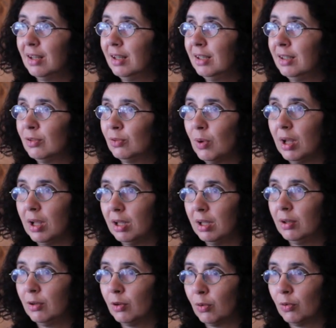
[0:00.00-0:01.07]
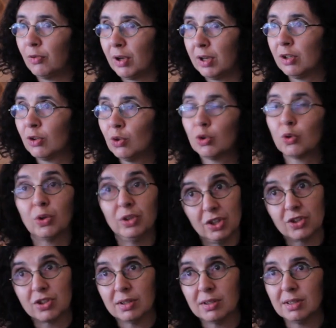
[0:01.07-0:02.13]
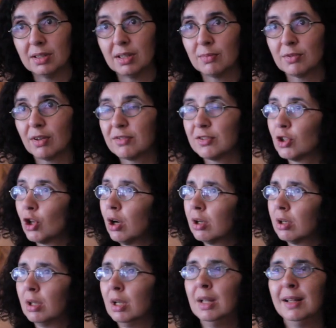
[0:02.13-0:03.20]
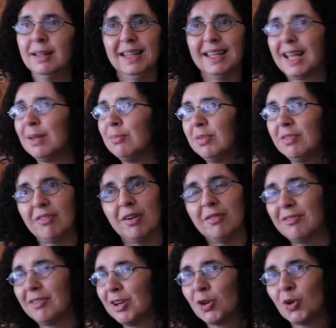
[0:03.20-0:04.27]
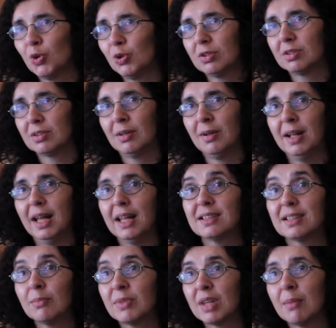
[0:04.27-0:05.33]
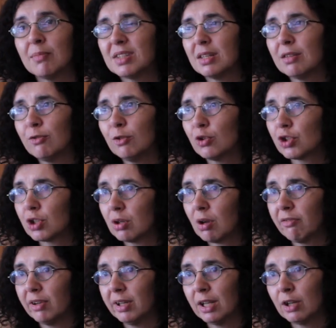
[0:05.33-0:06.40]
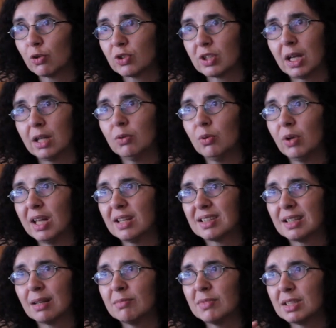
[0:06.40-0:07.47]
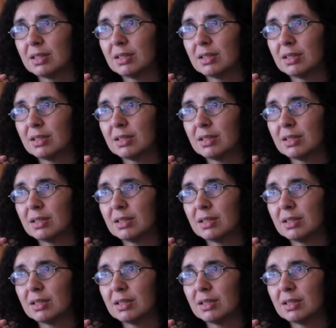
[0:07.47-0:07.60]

in uh, very good conditions in terms of stock. They can be very, very good. And sometimes the evolution of an encruzado has some